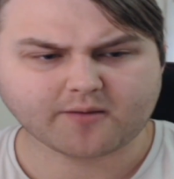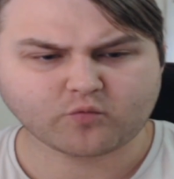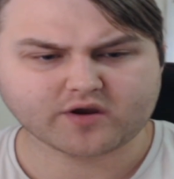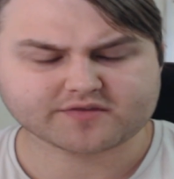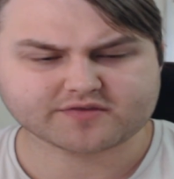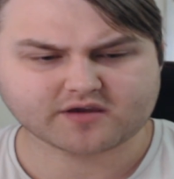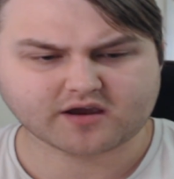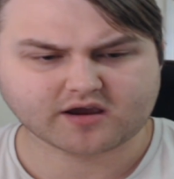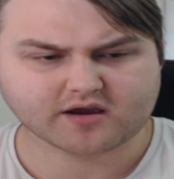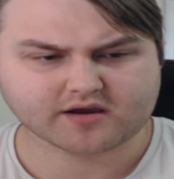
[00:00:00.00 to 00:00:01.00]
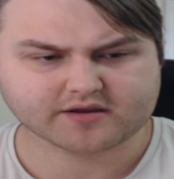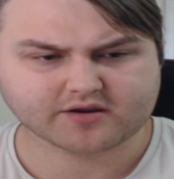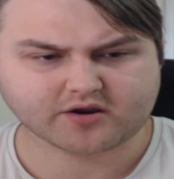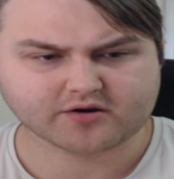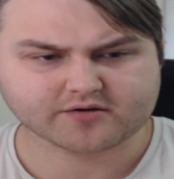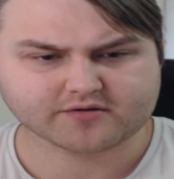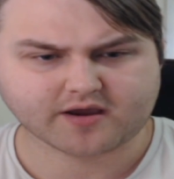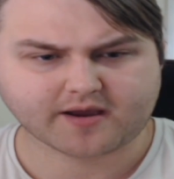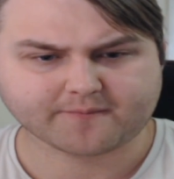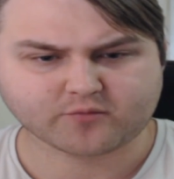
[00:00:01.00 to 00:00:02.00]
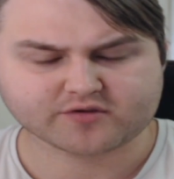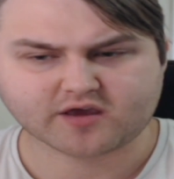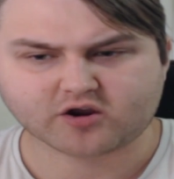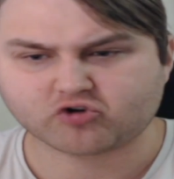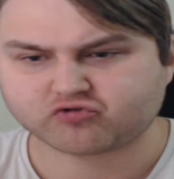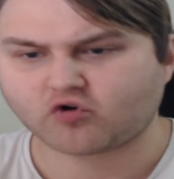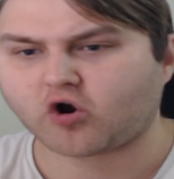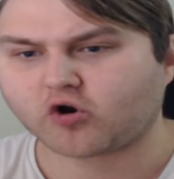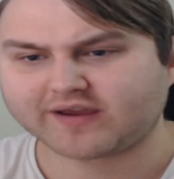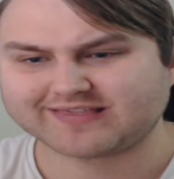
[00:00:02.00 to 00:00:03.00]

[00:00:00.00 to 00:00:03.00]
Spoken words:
with you know, with Crow